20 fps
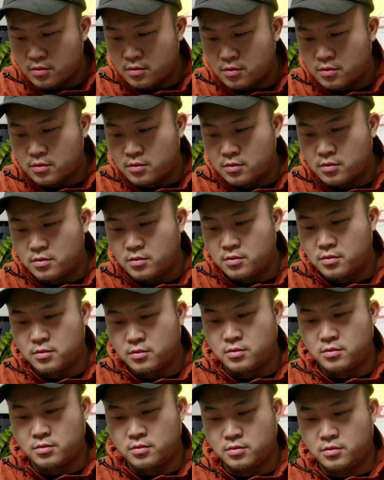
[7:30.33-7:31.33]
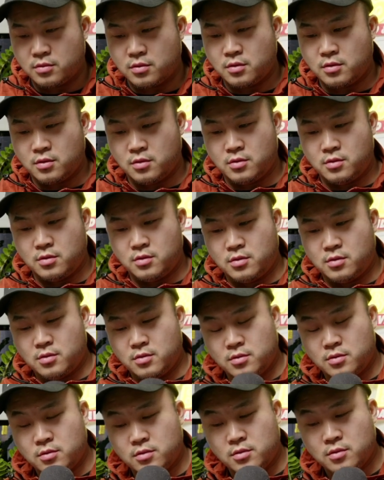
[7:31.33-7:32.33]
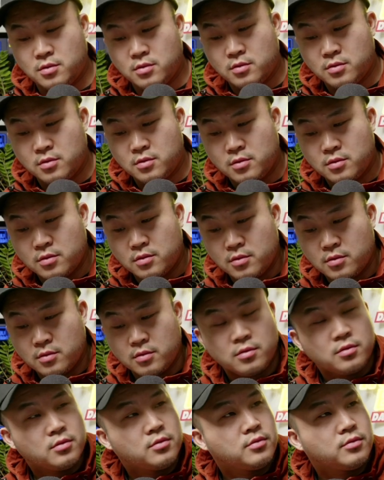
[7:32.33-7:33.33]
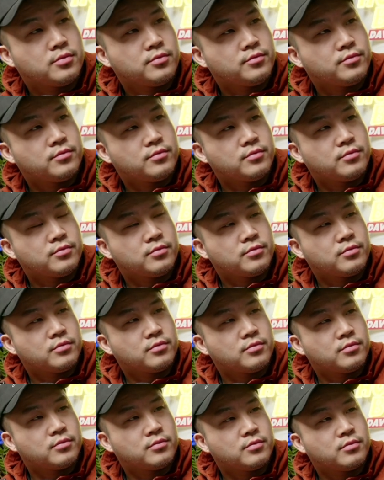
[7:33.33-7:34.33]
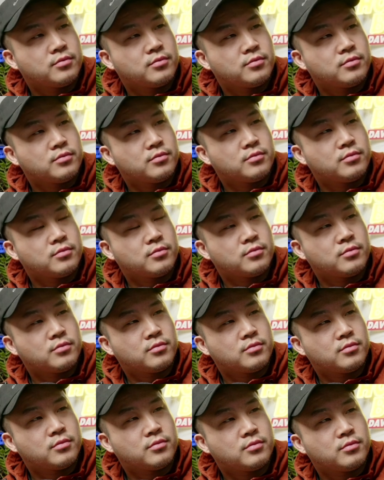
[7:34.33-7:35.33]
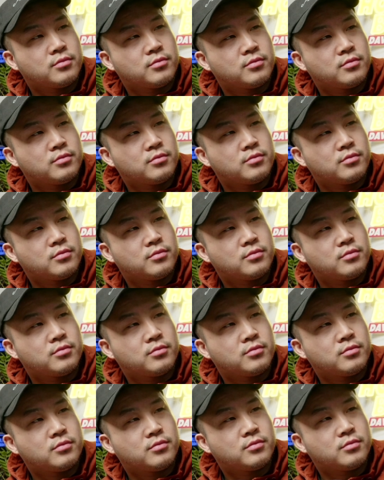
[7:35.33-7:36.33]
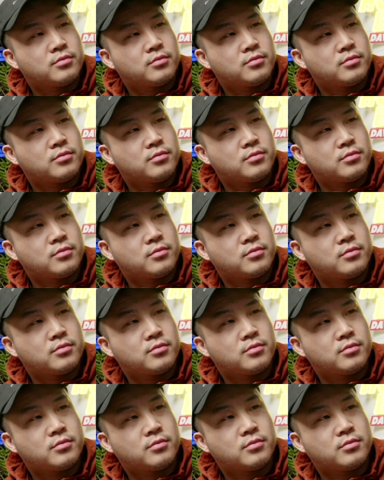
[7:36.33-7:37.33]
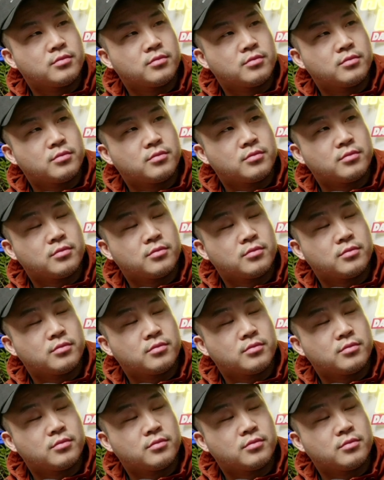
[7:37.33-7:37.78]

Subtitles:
(silent)